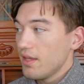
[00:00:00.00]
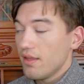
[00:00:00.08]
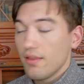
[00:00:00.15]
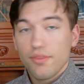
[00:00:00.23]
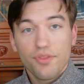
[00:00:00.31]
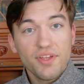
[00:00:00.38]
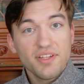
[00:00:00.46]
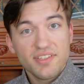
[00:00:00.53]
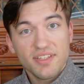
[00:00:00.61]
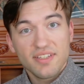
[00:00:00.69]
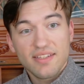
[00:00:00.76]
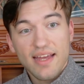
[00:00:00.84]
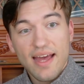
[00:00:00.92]
This
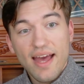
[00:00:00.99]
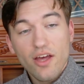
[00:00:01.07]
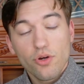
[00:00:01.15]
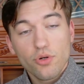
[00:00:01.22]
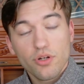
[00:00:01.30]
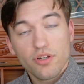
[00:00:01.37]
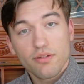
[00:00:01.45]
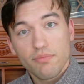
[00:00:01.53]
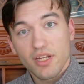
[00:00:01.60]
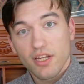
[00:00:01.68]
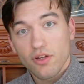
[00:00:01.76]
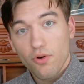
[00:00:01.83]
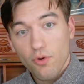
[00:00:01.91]
is Eoch,
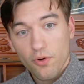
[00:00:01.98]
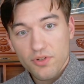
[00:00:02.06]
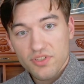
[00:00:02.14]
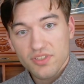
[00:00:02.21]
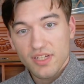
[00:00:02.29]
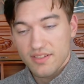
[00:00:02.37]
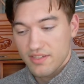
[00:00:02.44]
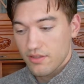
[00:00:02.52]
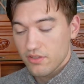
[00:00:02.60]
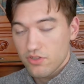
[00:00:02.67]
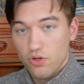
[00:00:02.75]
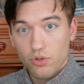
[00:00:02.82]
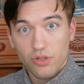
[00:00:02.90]
meaning horse, as in the
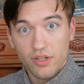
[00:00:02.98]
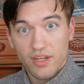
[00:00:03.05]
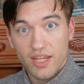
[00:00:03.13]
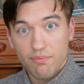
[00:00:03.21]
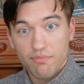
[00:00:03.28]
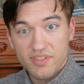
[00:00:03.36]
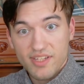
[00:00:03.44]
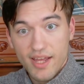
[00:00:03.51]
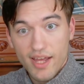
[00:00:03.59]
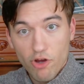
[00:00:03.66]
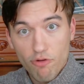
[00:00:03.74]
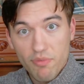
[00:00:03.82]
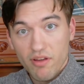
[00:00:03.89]
Tolkien names
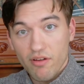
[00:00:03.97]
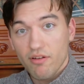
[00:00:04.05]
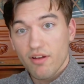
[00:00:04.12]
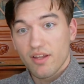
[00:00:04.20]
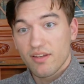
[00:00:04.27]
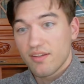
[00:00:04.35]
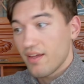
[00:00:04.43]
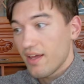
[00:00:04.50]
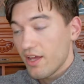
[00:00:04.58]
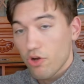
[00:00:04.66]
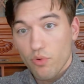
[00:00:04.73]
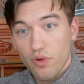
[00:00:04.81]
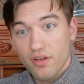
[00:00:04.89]
Eomir and
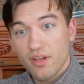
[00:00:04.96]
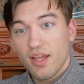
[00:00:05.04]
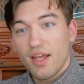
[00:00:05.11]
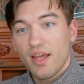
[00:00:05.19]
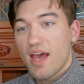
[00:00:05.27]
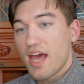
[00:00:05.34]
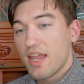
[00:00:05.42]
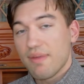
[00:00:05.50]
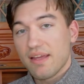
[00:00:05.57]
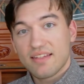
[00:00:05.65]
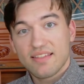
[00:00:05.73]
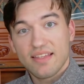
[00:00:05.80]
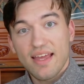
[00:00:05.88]
Eowyn, and
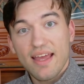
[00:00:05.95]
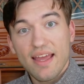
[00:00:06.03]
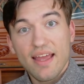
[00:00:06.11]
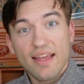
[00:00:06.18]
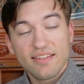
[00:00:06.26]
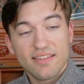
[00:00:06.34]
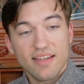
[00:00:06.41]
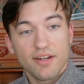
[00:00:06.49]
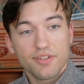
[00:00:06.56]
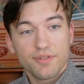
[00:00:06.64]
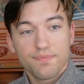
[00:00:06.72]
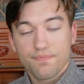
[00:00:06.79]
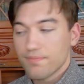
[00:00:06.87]
makes the e
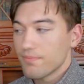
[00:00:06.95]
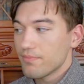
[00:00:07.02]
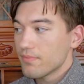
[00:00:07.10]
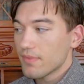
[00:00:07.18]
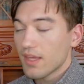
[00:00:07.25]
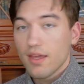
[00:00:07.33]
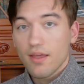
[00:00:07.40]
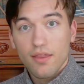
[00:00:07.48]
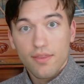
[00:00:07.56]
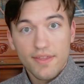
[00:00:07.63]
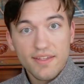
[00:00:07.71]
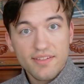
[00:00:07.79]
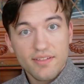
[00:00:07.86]
sound.
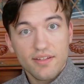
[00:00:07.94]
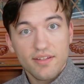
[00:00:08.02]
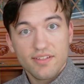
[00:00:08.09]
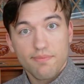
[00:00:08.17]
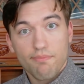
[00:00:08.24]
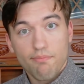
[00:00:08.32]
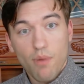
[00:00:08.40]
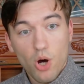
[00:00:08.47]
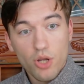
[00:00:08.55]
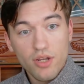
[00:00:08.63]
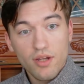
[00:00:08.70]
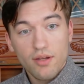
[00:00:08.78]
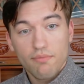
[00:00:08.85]
This is
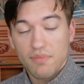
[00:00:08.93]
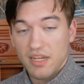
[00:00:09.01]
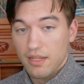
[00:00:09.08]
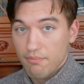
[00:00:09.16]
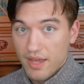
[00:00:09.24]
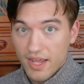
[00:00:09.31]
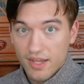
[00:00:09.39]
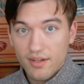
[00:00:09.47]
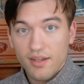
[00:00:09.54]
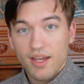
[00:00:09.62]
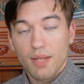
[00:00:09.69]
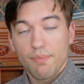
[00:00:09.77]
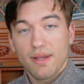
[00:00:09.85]
Mon, meaning man,
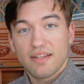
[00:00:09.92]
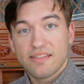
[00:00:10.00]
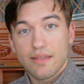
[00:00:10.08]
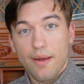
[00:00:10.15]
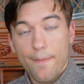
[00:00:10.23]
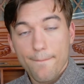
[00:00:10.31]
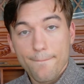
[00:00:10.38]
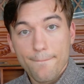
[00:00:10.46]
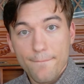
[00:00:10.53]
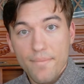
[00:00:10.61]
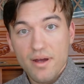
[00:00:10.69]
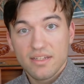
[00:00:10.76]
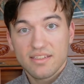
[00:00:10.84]
and makes the
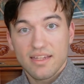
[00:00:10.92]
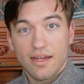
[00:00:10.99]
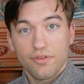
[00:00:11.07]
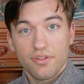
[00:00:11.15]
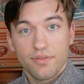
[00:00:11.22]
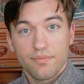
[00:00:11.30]
sound.